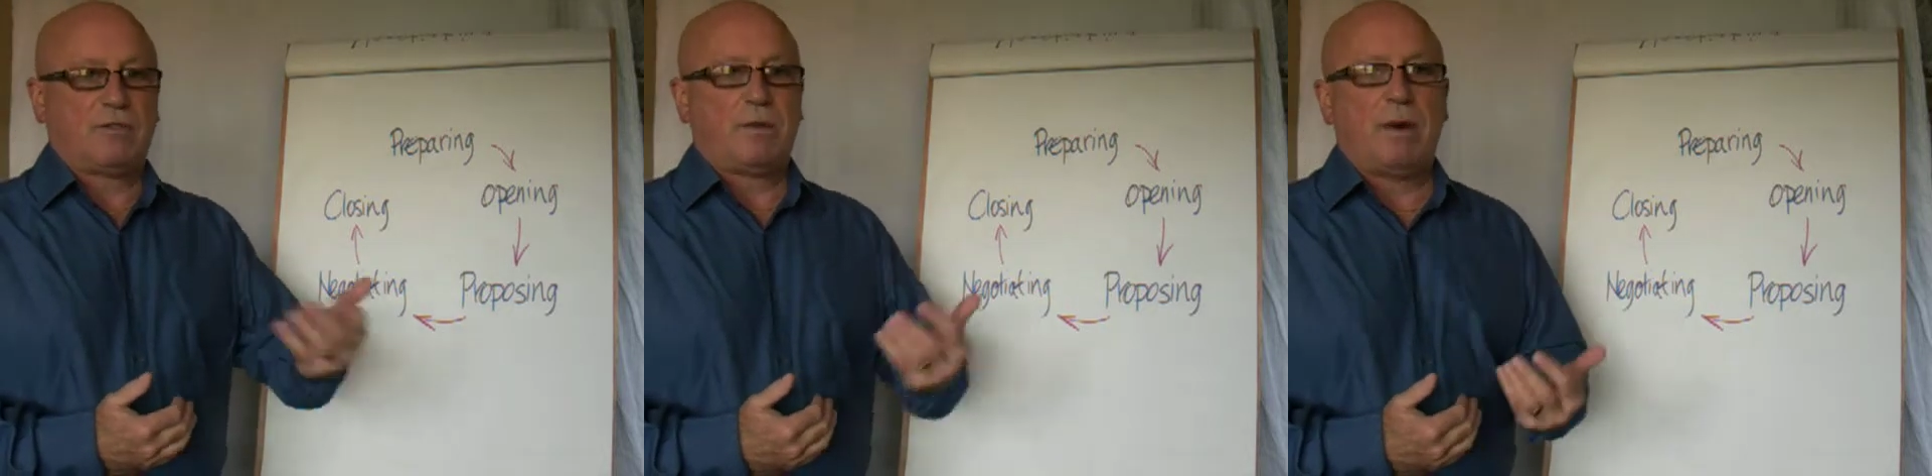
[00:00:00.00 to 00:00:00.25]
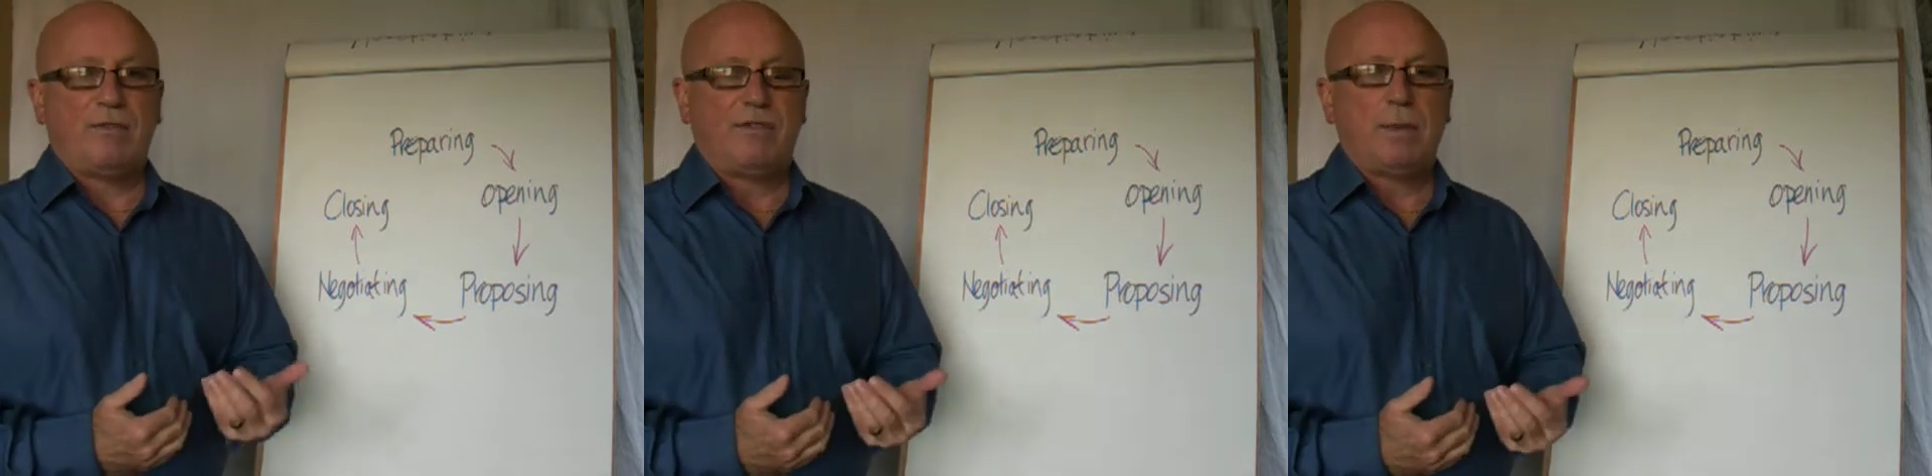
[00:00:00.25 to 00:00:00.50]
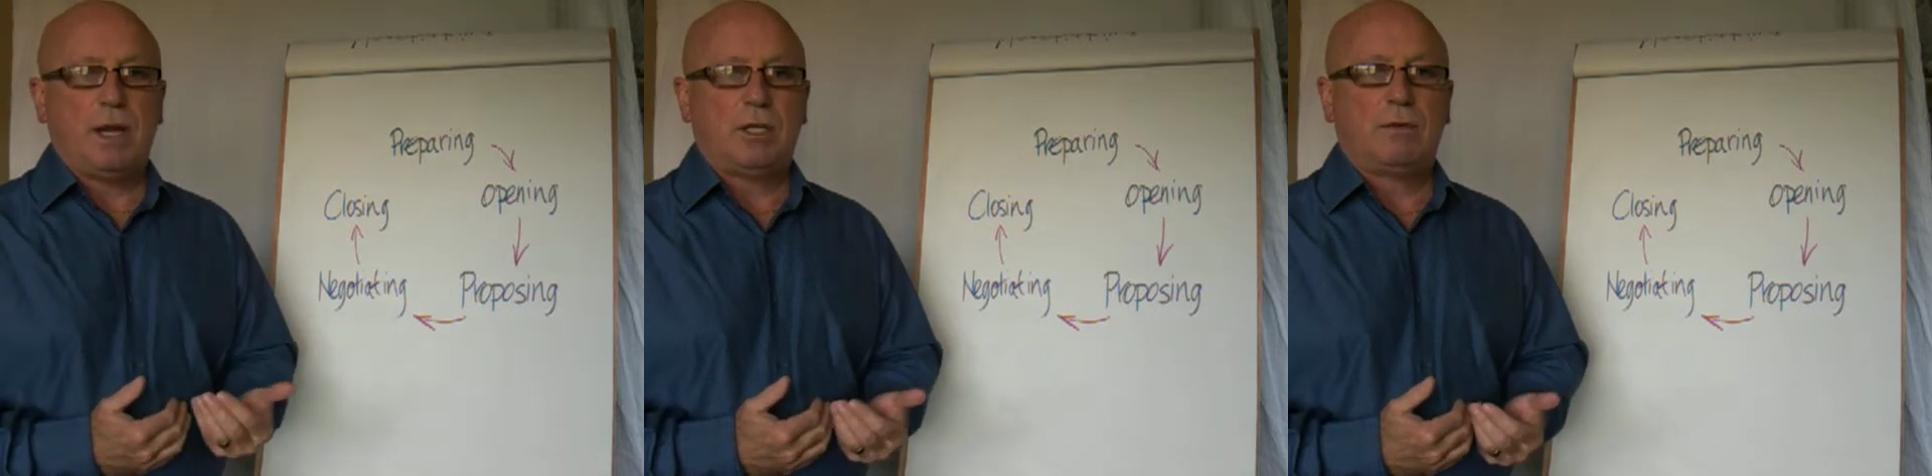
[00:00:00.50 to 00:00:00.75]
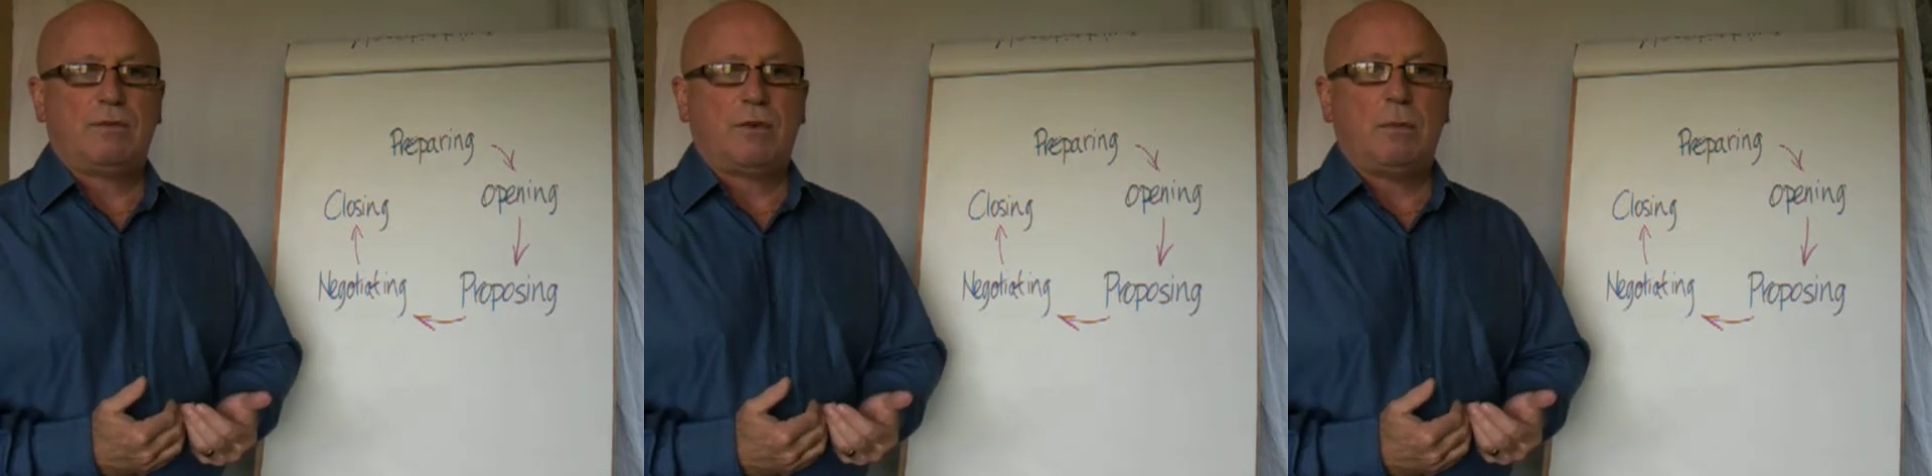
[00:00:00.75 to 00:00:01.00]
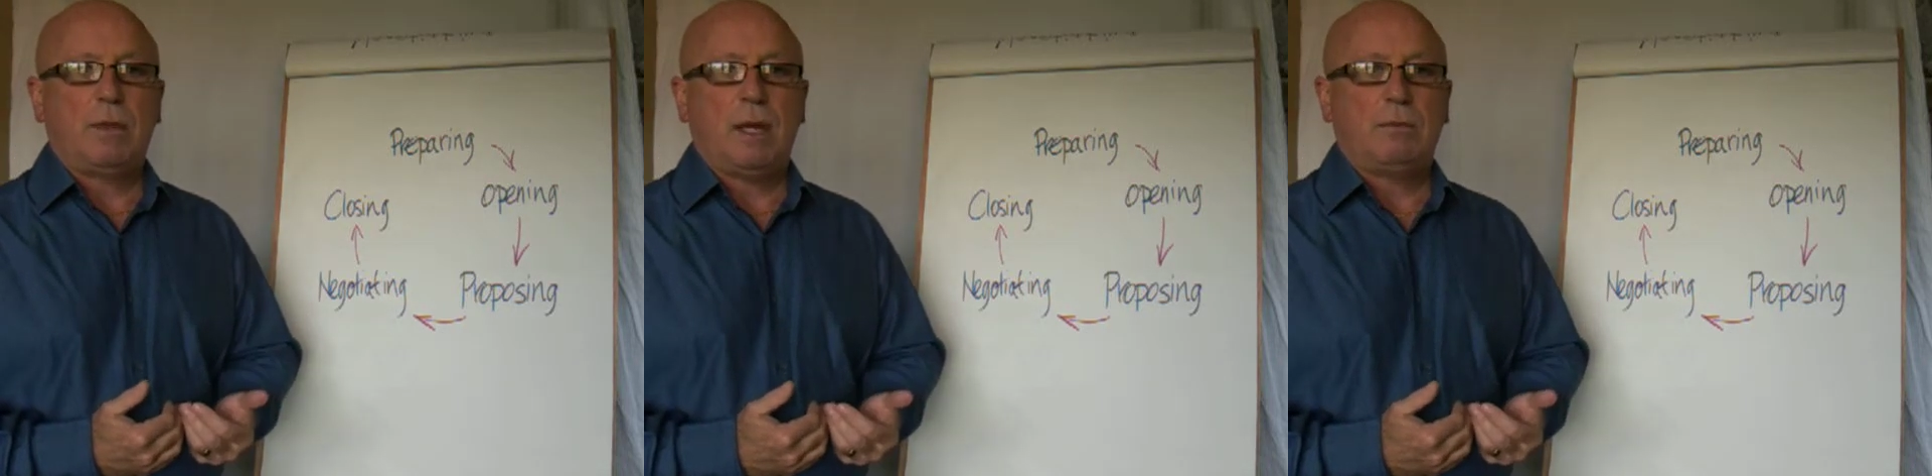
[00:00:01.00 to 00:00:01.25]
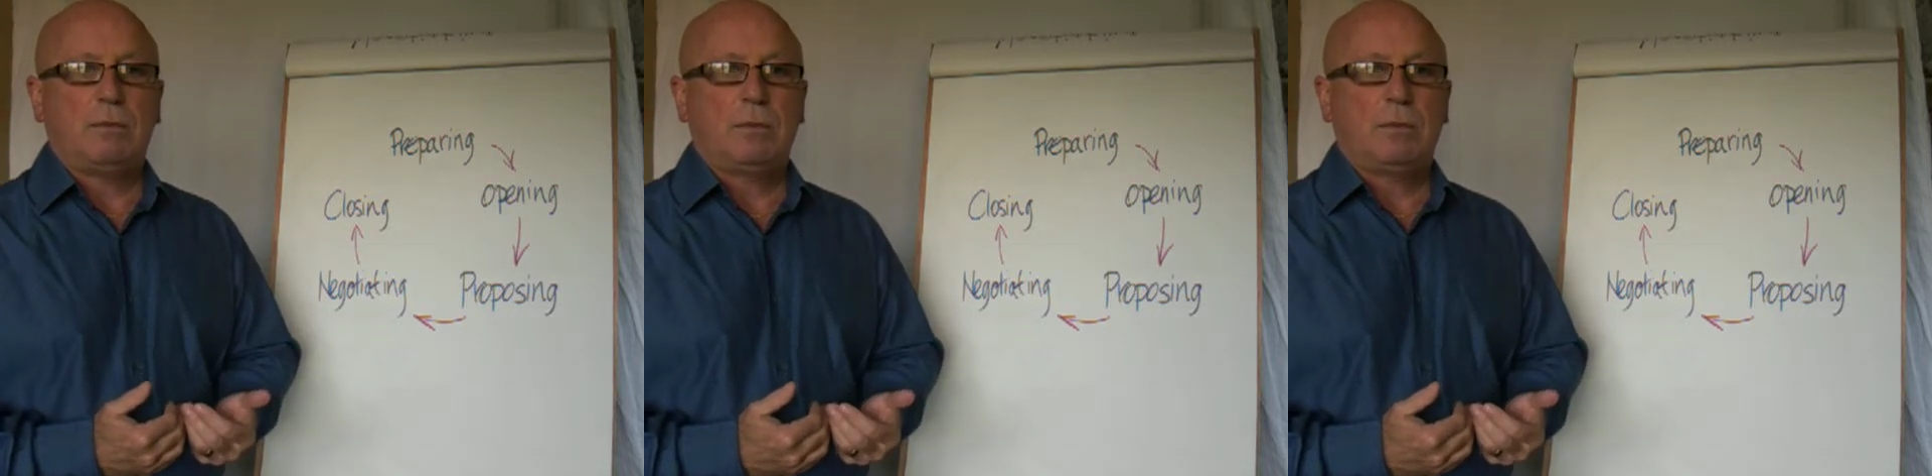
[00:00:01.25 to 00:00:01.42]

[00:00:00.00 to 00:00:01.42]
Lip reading: for information from them?